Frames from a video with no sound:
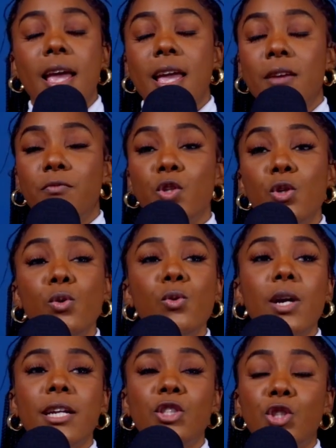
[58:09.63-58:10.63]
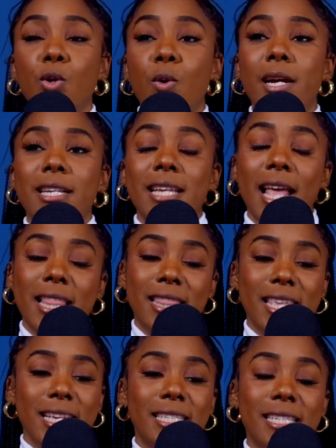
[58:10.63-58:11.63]
If you enjoyed
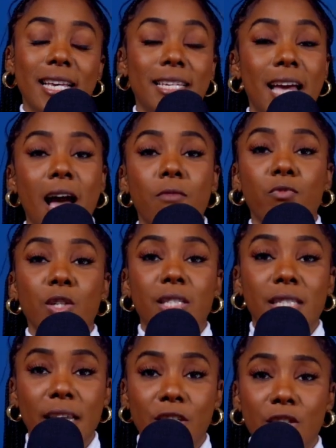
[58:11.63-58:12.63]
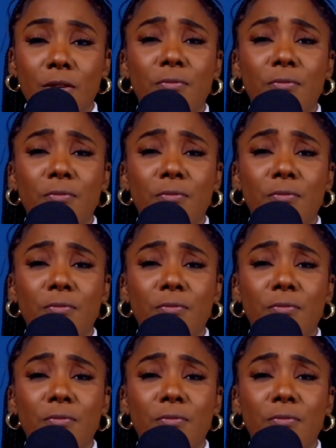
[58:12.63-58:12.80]
this conversation,